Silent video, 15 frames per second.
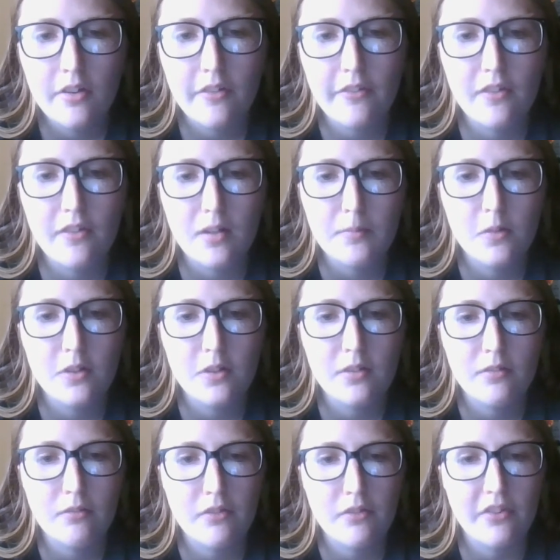
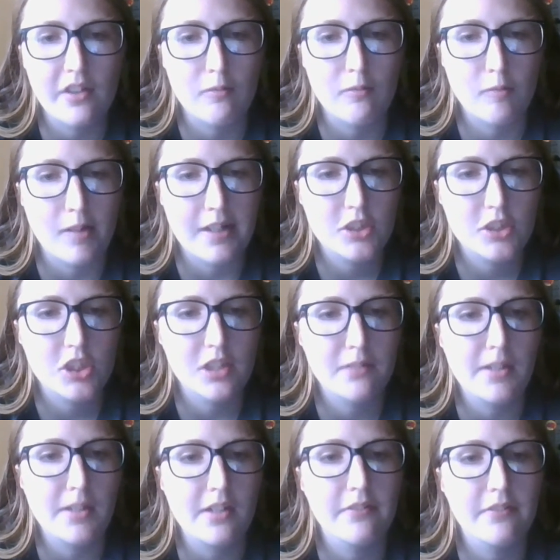someone was, like,
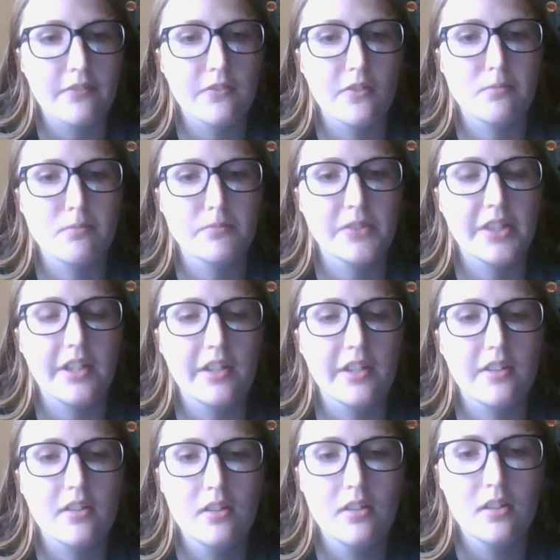watching me from,
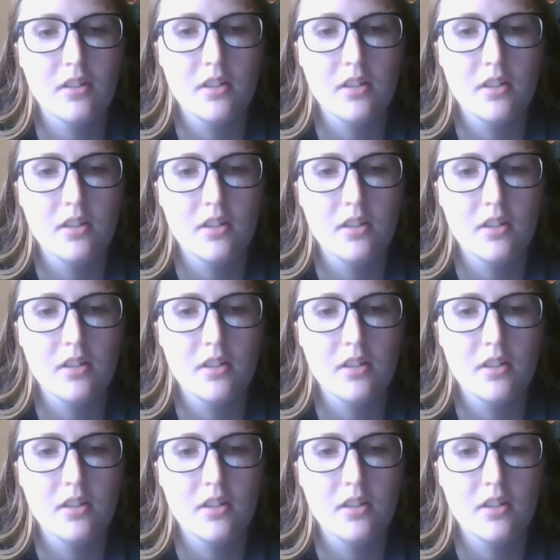like,